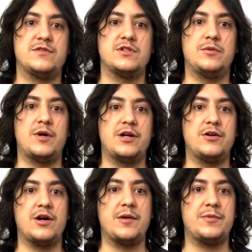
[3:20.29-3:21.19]
So while
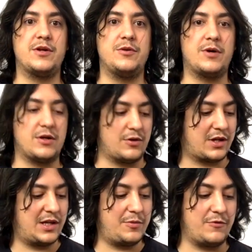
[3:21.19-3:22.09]
you're up there, you wanna
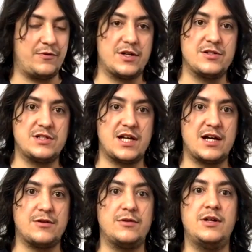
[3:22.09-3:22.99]
keep your fingers
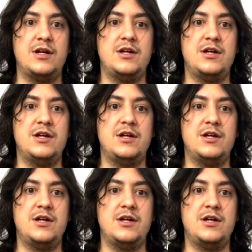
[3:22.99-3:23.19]
down.